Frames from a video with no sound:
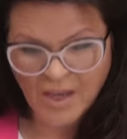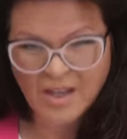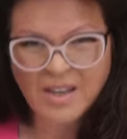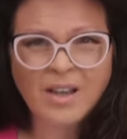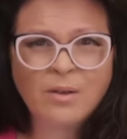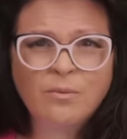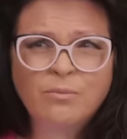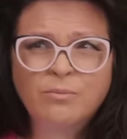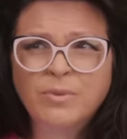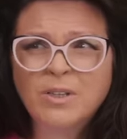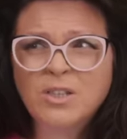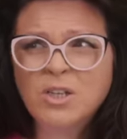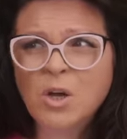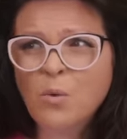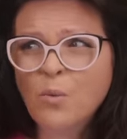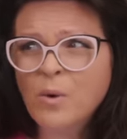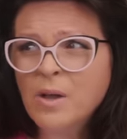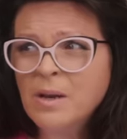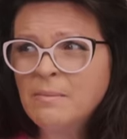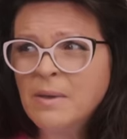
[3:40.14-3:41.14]
Now, we
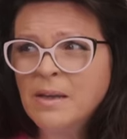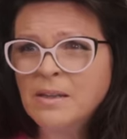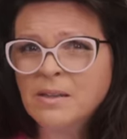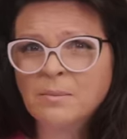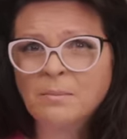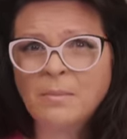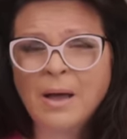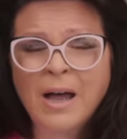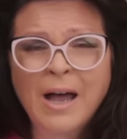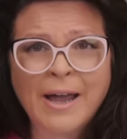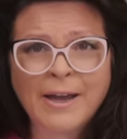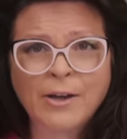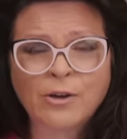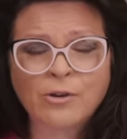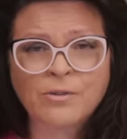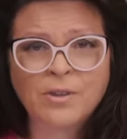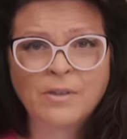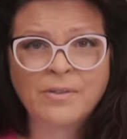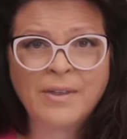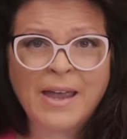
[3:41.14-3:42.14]
don't want to make them
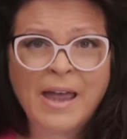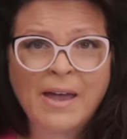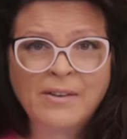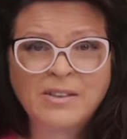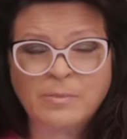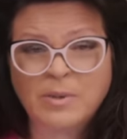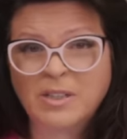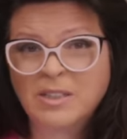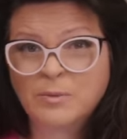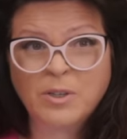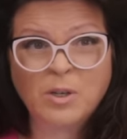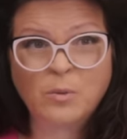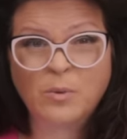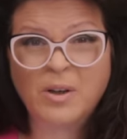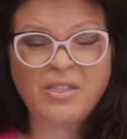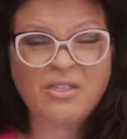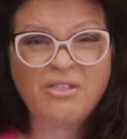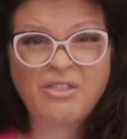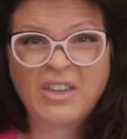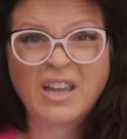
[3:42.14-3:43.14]
higher than they have to because we don't
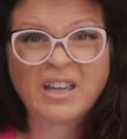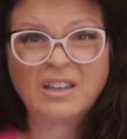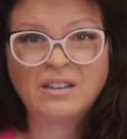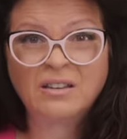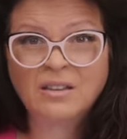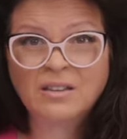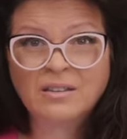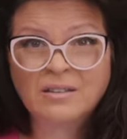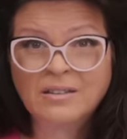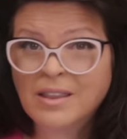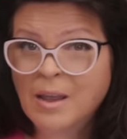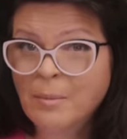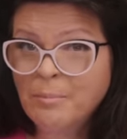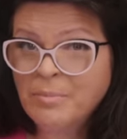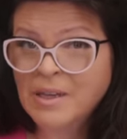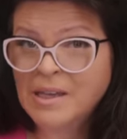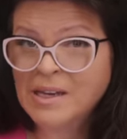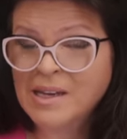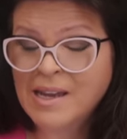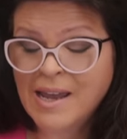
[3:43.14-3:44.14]
want thick,
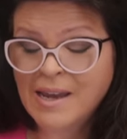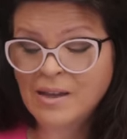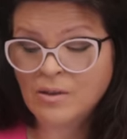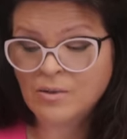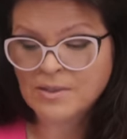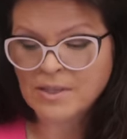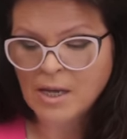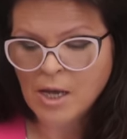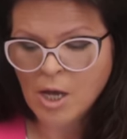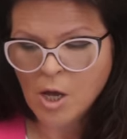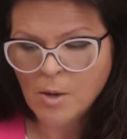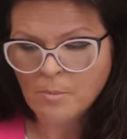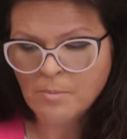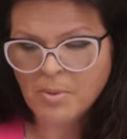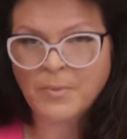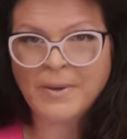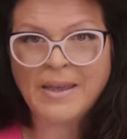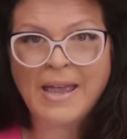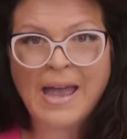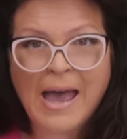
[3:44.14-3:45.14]
lumpy nails, but
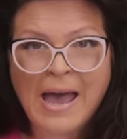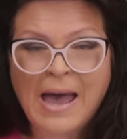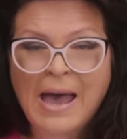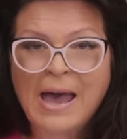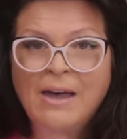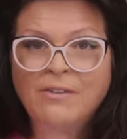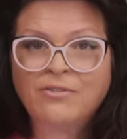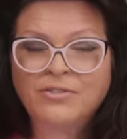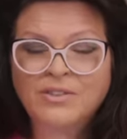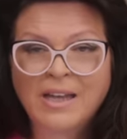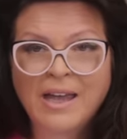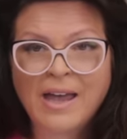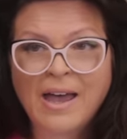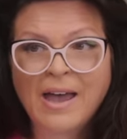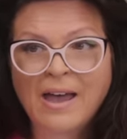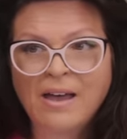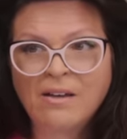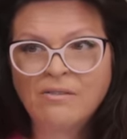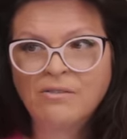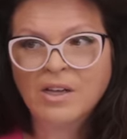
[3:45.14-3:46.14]
we have to
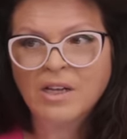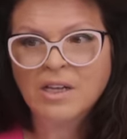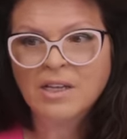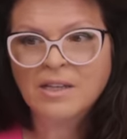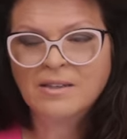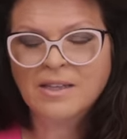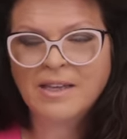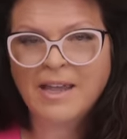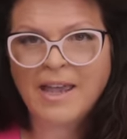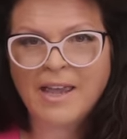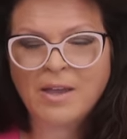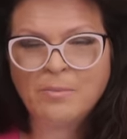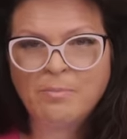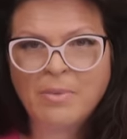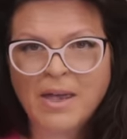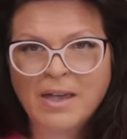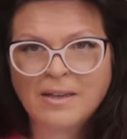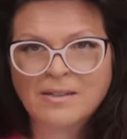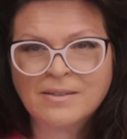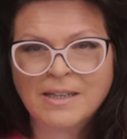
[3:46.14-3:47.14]
have the
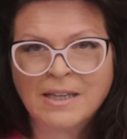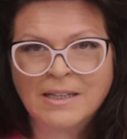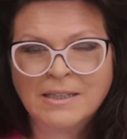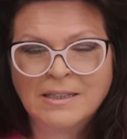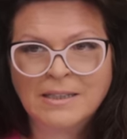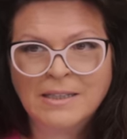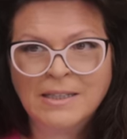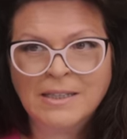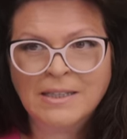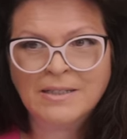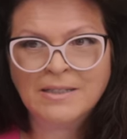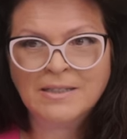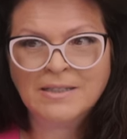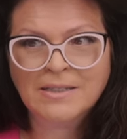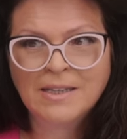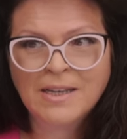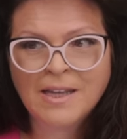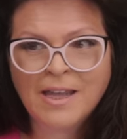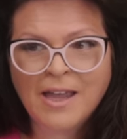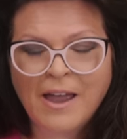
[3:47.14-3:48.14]
apex at
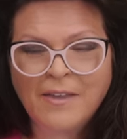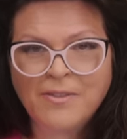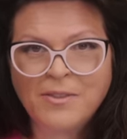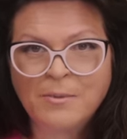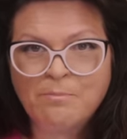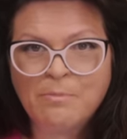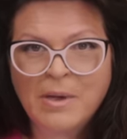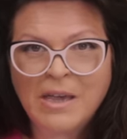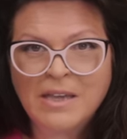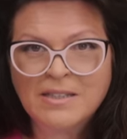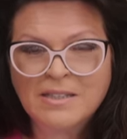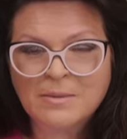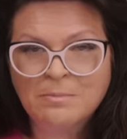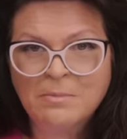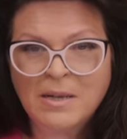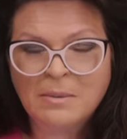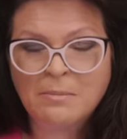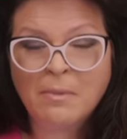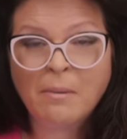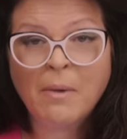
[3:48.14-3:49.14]
least at the base
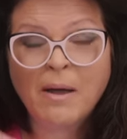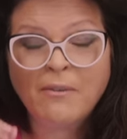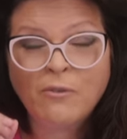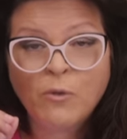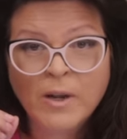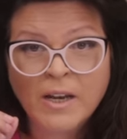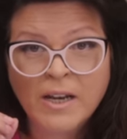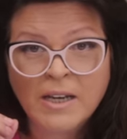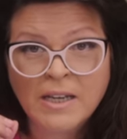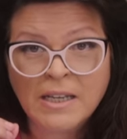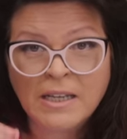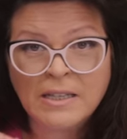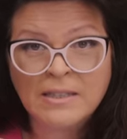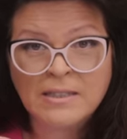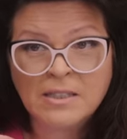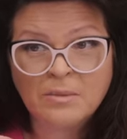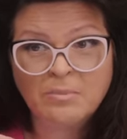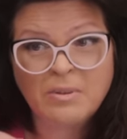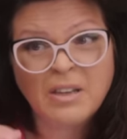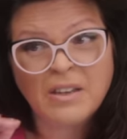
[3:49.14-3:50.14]
minimum of what it
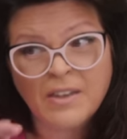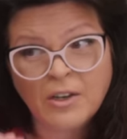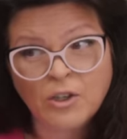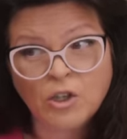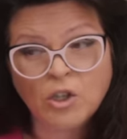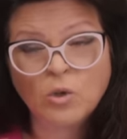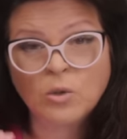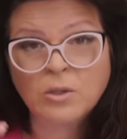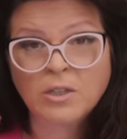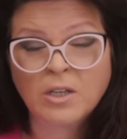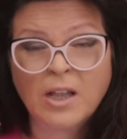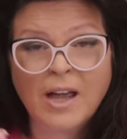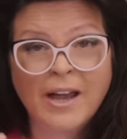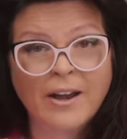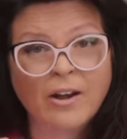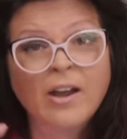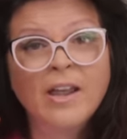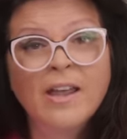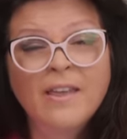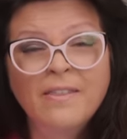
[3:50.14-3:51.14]
needs to be, and then you can go a little
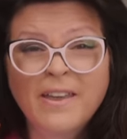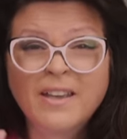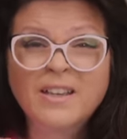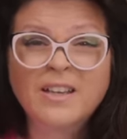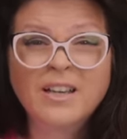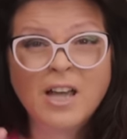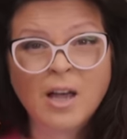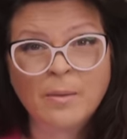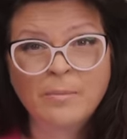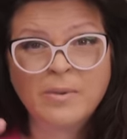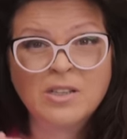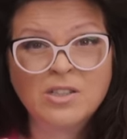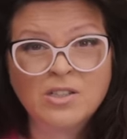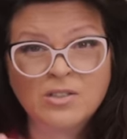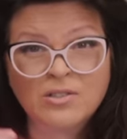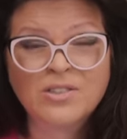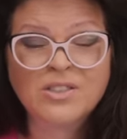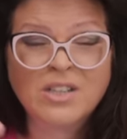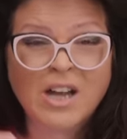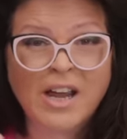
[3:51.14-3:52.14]
higher. That can come
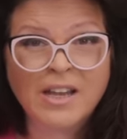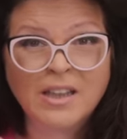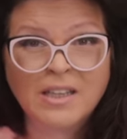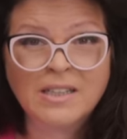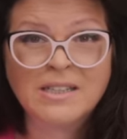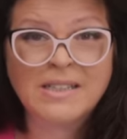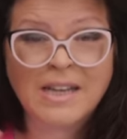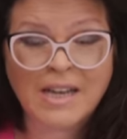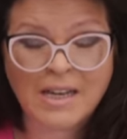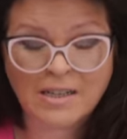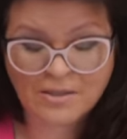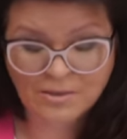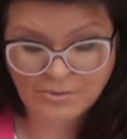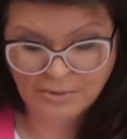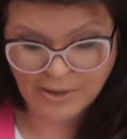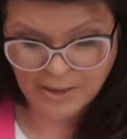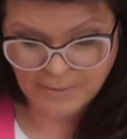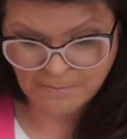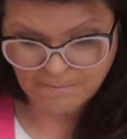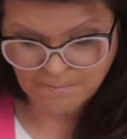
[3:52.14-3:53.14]
into style and taste,
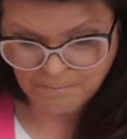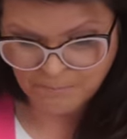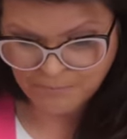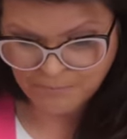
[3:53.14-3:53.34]
right?